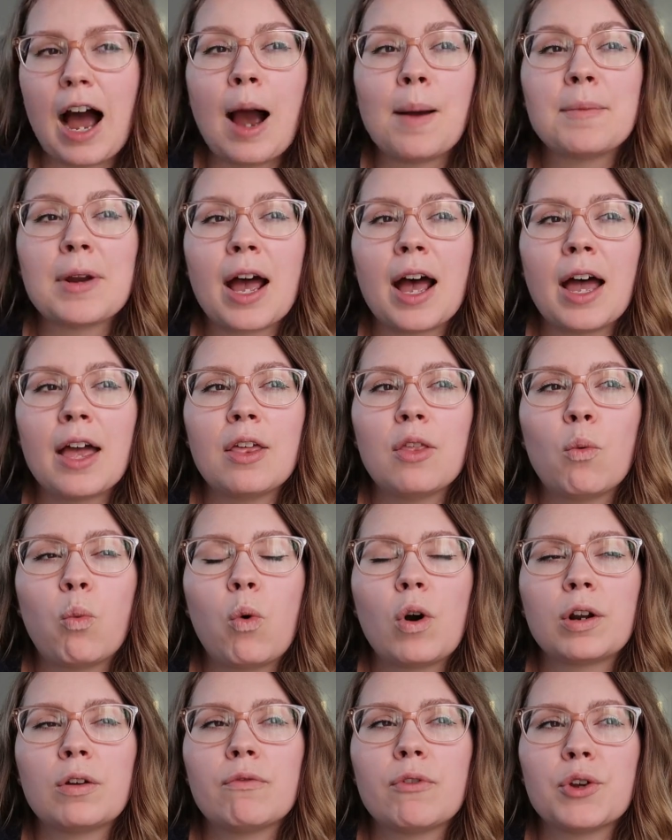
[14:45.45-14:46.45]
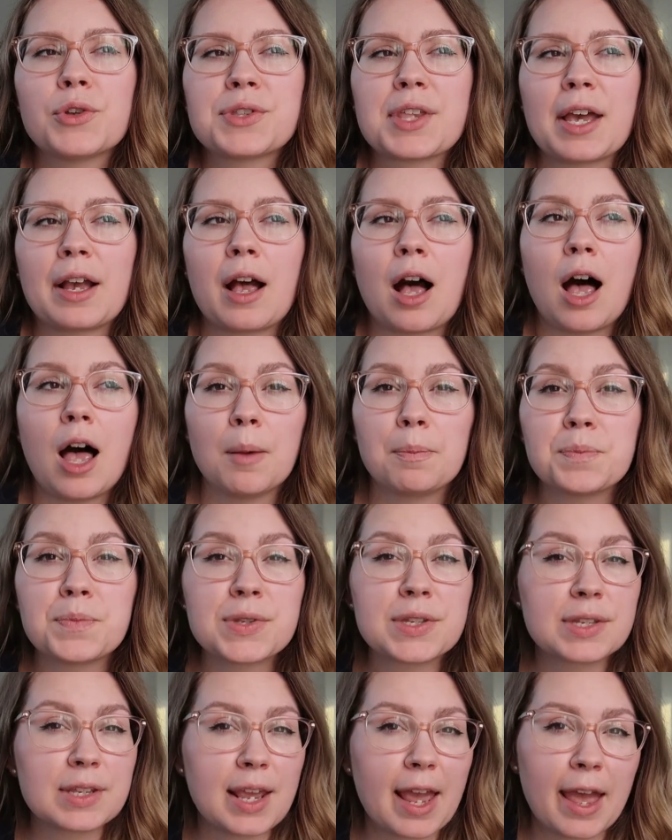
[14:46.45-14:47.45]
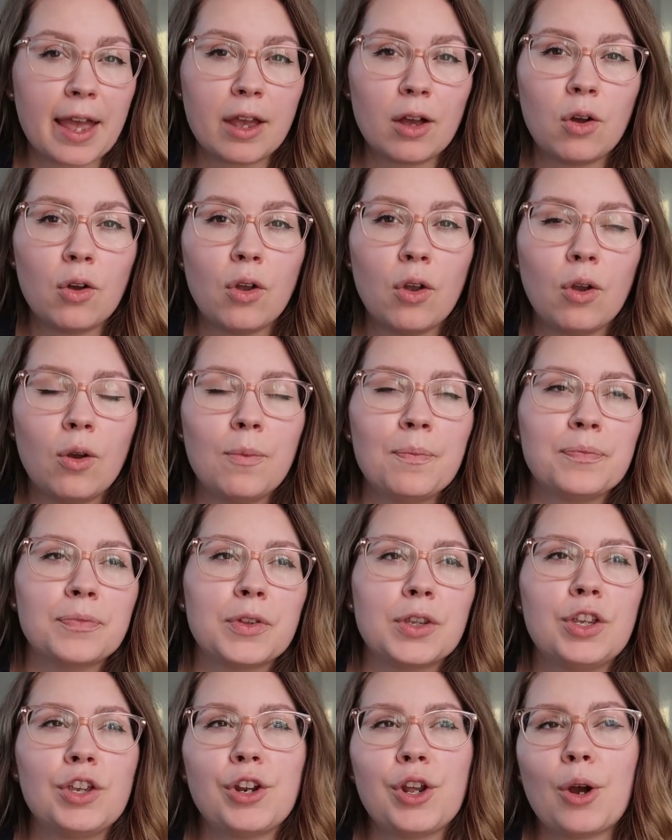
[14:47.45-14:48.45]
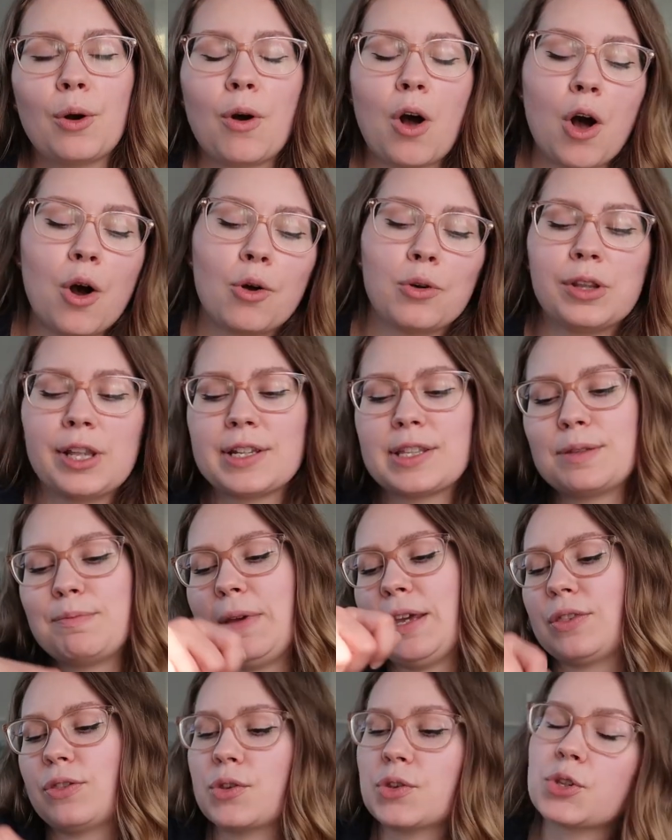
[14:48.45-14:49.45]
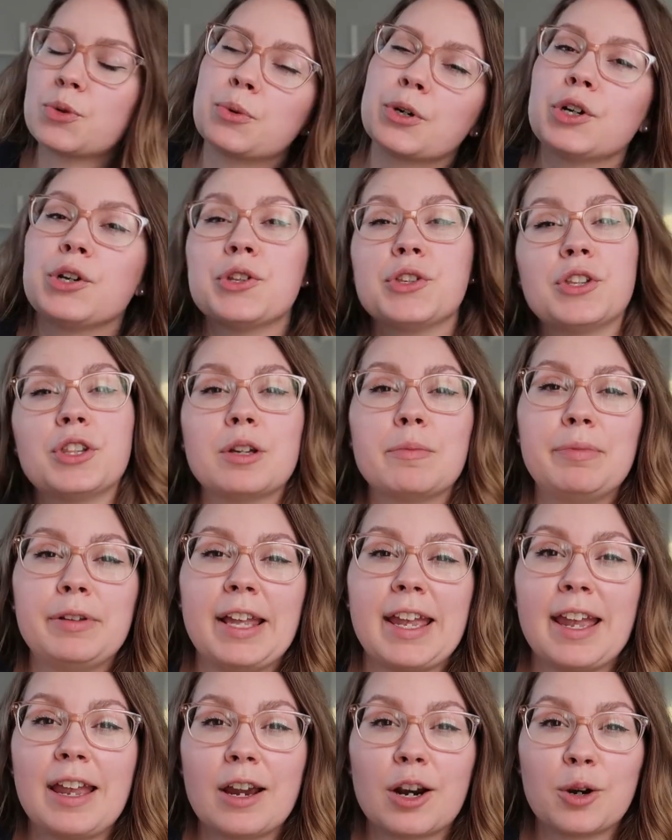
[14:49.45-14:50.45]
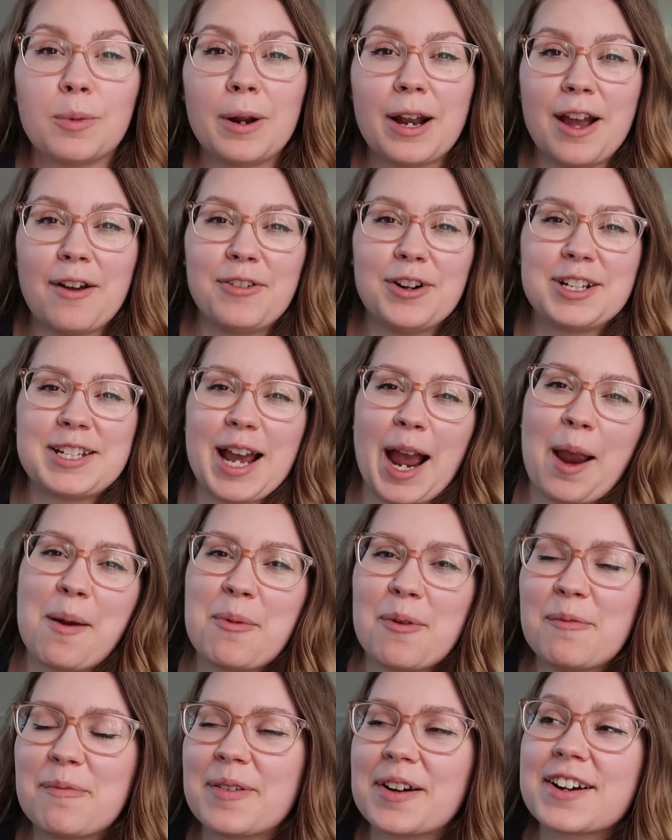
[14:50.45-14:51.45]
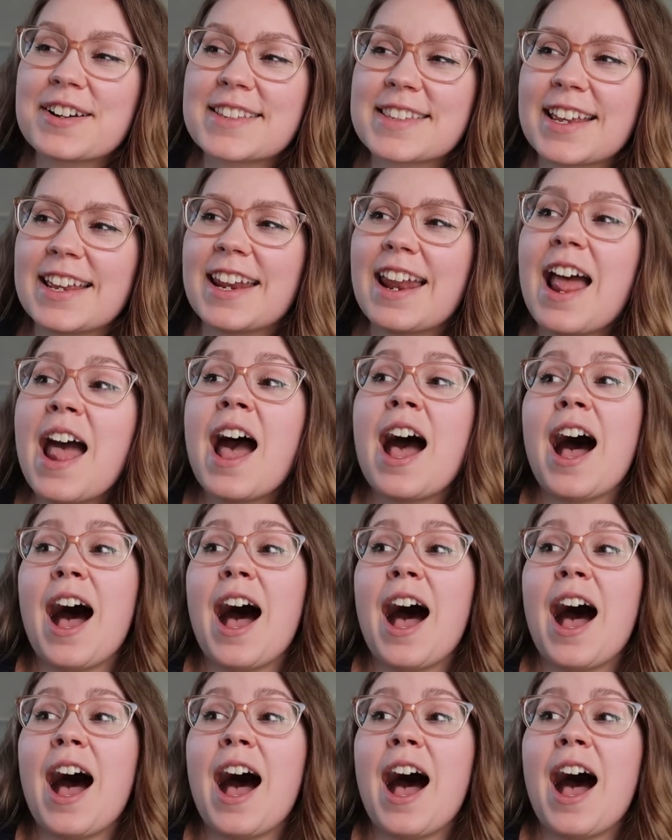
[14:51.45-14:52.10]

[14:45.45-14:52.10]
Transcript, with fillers: I'm not one of those like upscale you know, oh, let's make the swirls on the plate or whatever type of person.